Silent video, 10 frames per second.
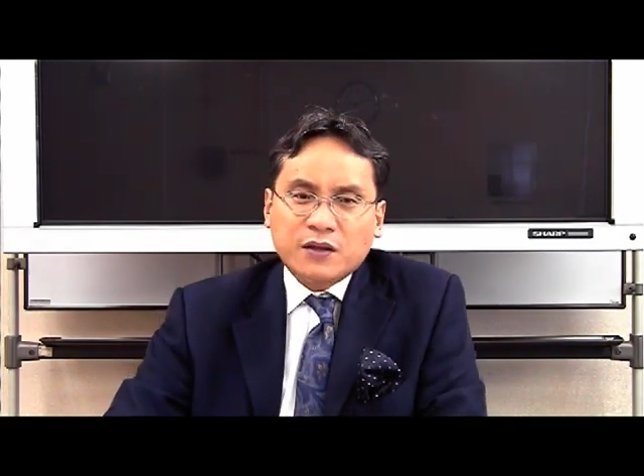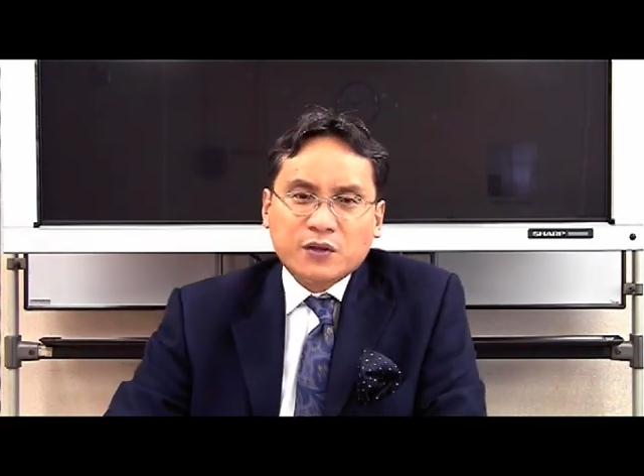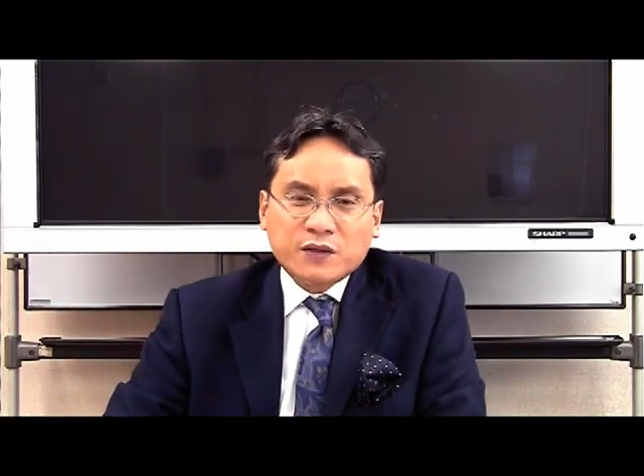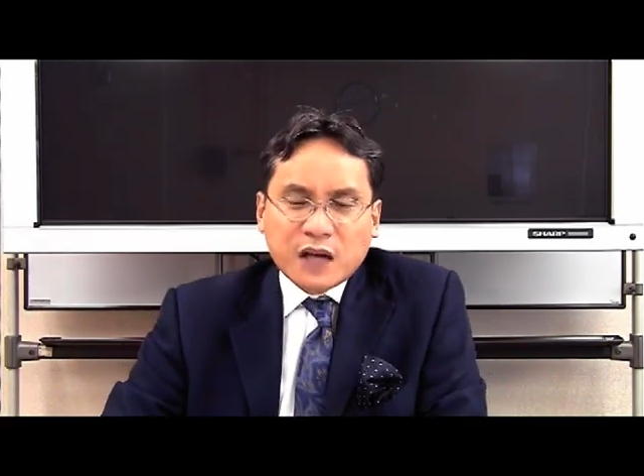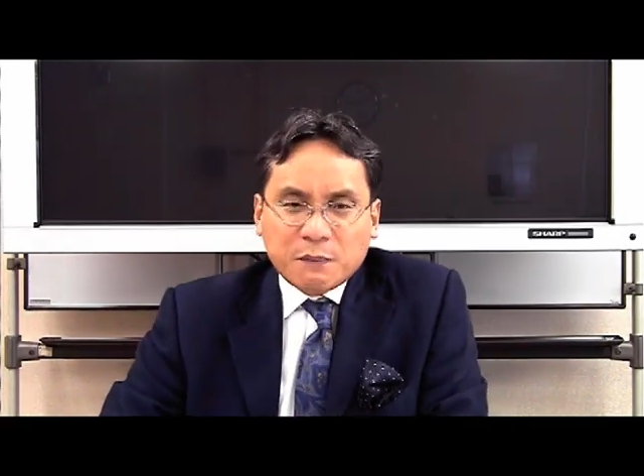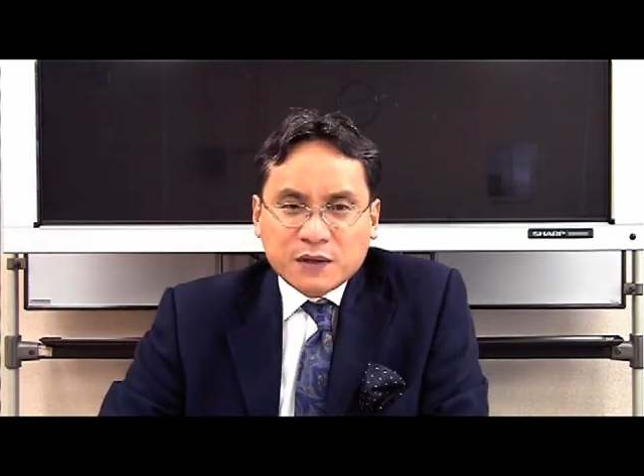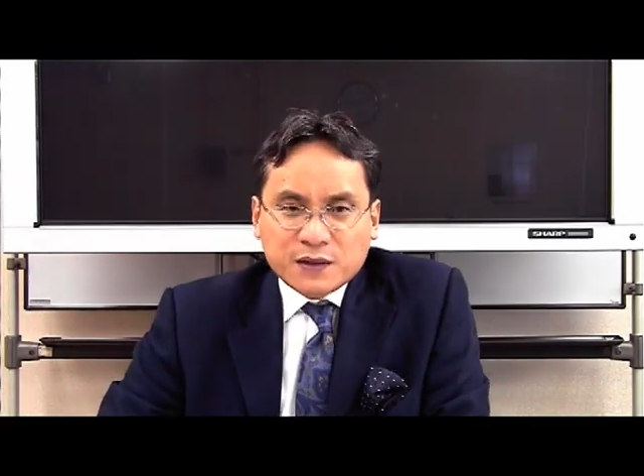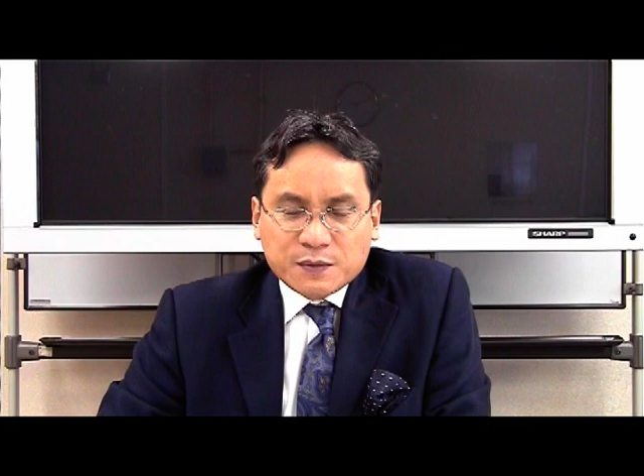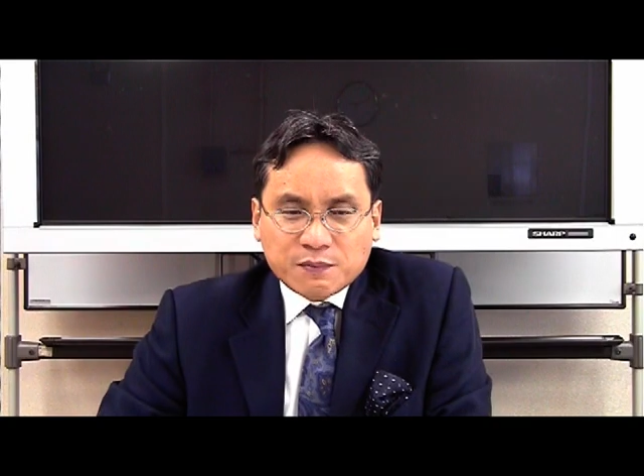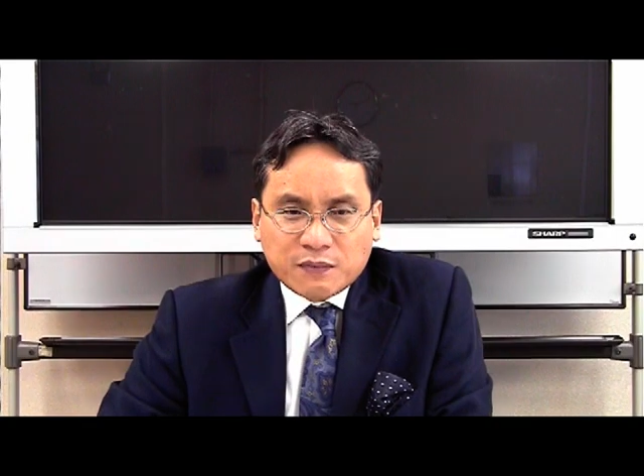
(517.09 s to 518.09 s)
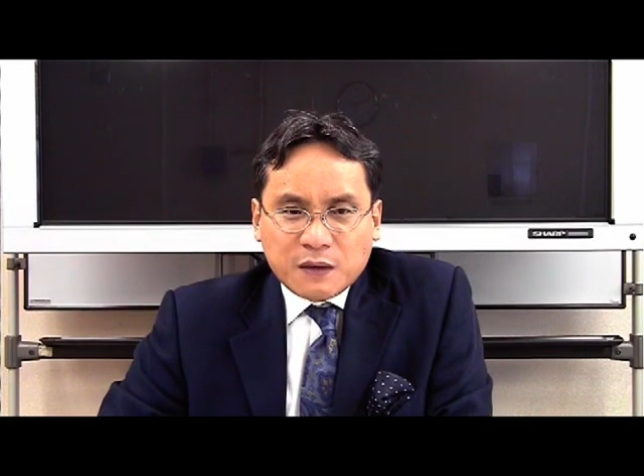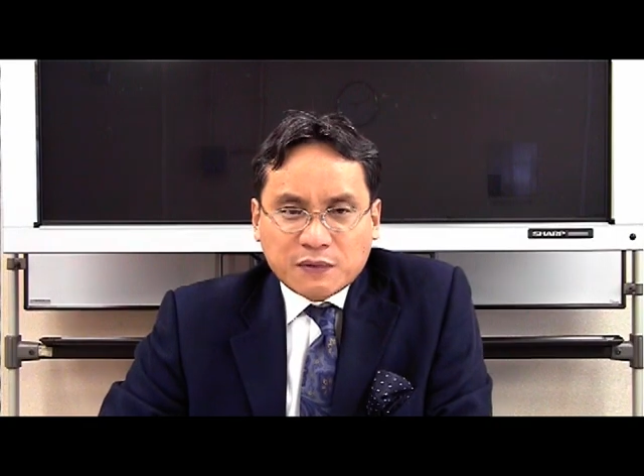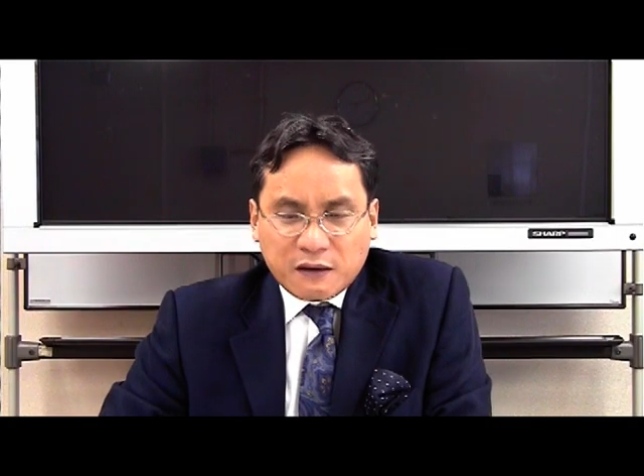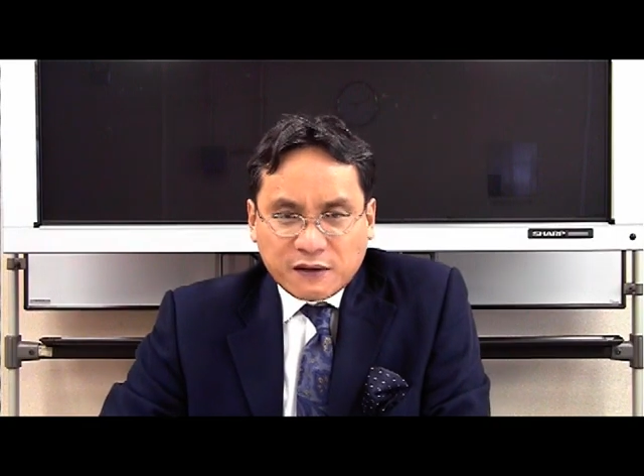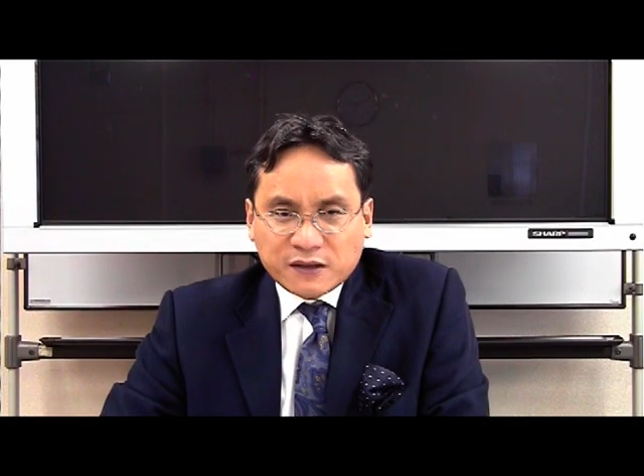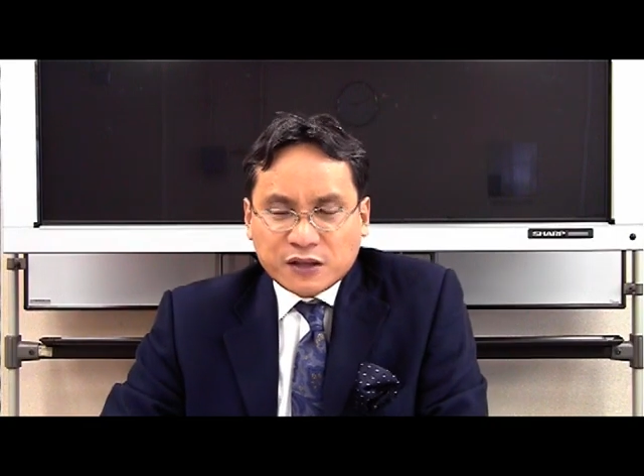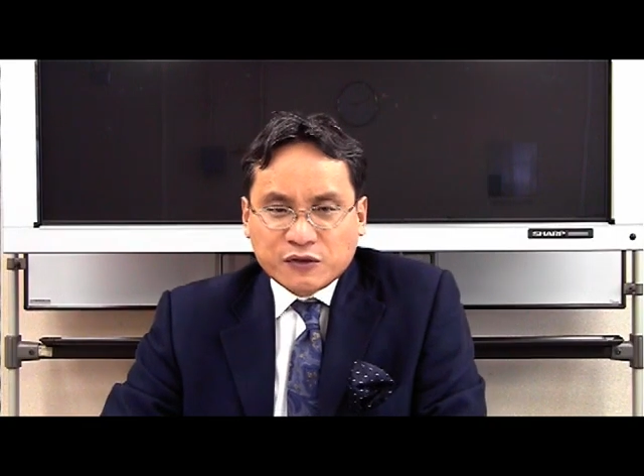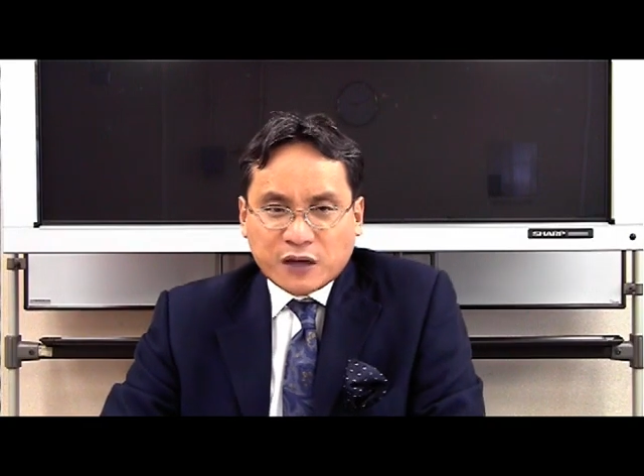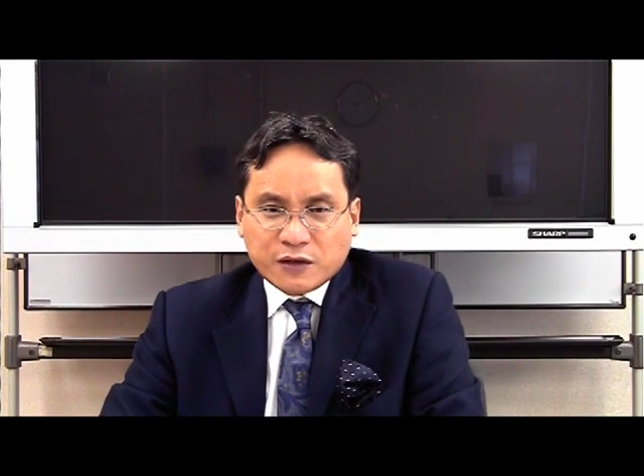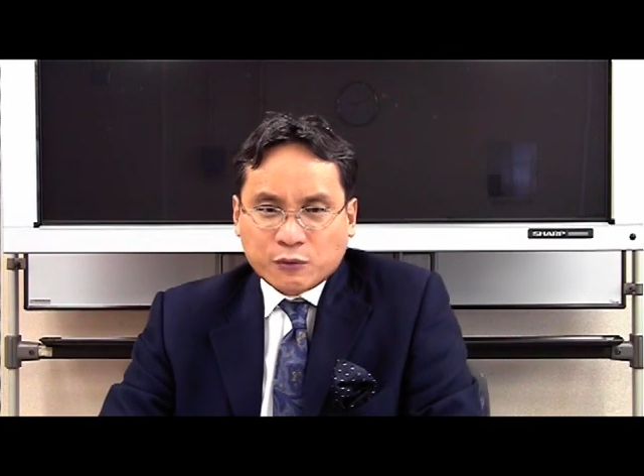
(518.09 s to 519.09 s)
new Japanese private
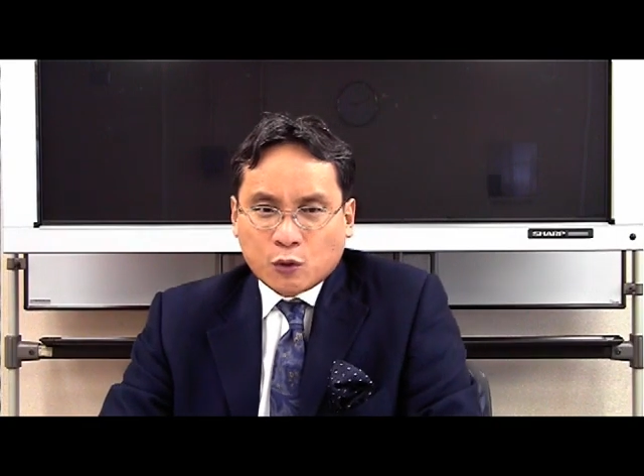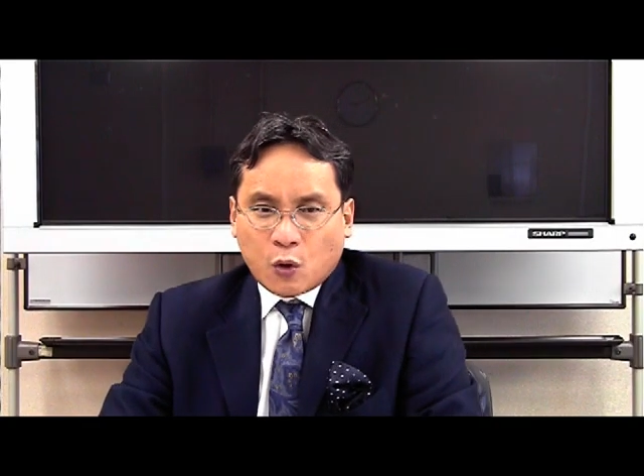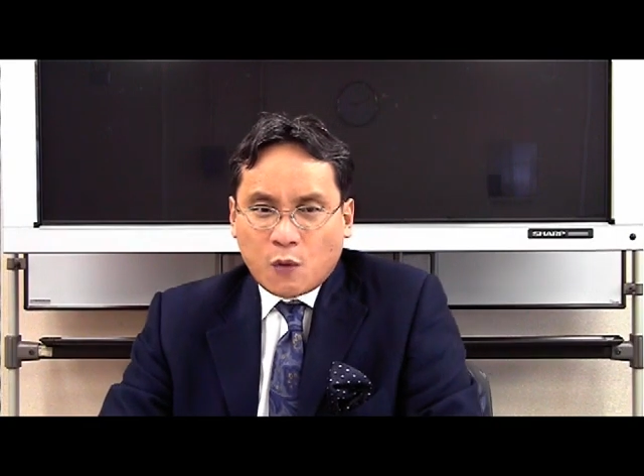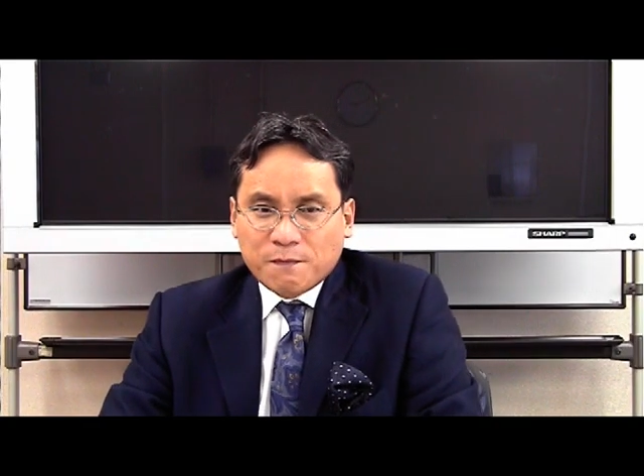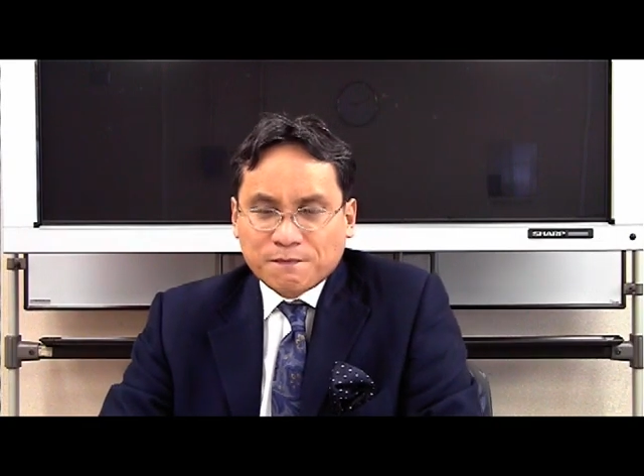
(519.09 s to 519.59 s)
international law